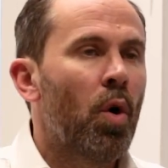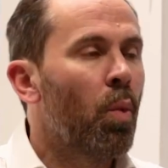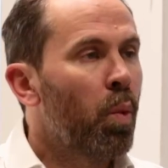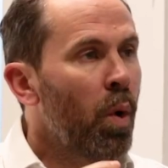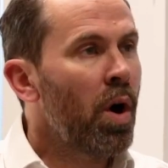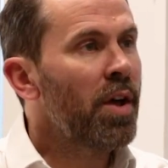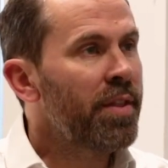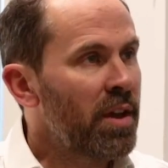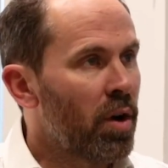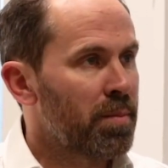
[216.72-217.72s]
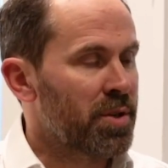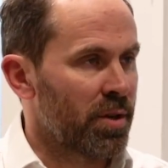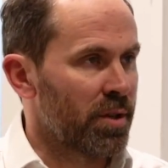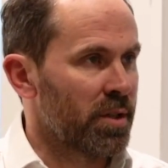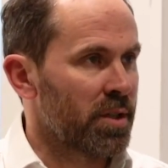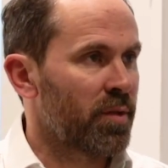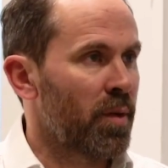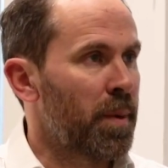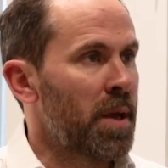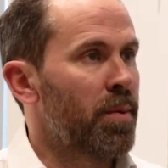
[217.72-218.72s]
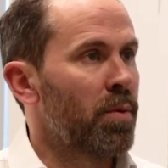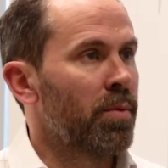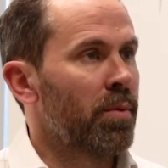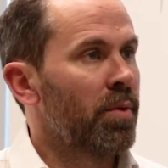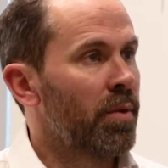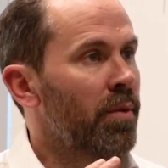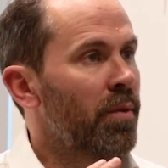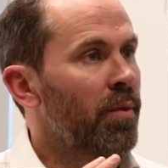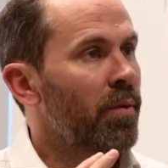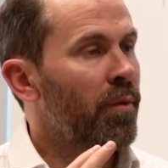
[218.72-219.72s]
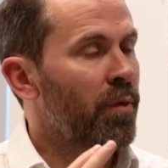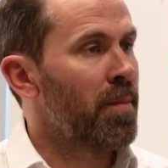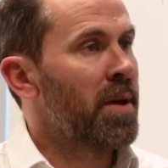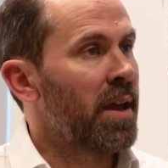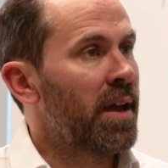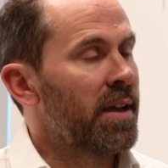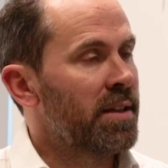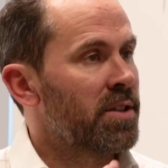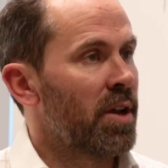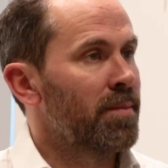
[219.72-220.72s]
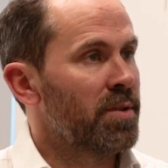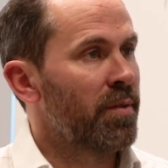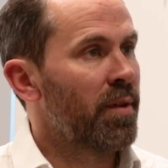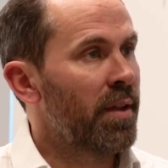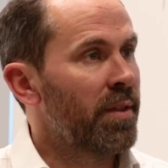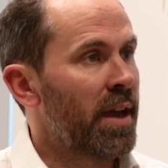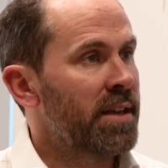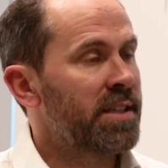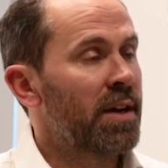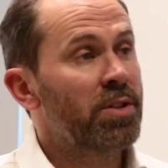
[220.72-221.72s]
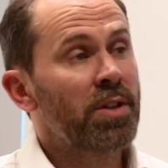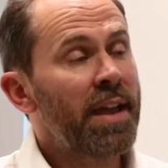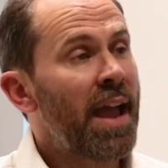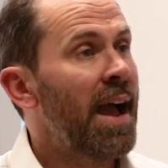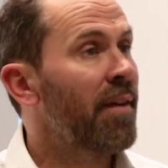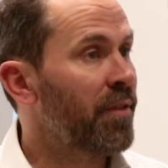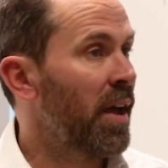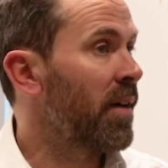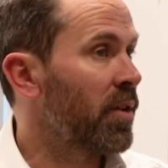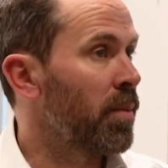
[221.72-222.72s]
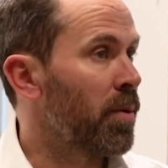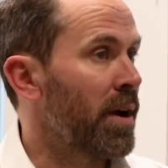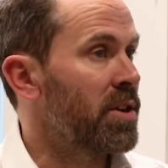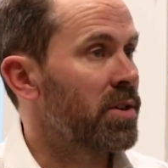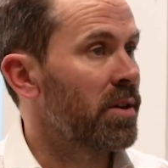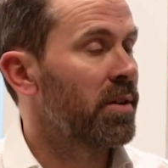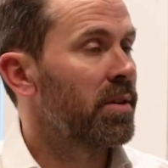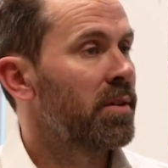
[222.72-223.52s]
What are the options for people from here in terms of the ACL? Do they have to have an operation?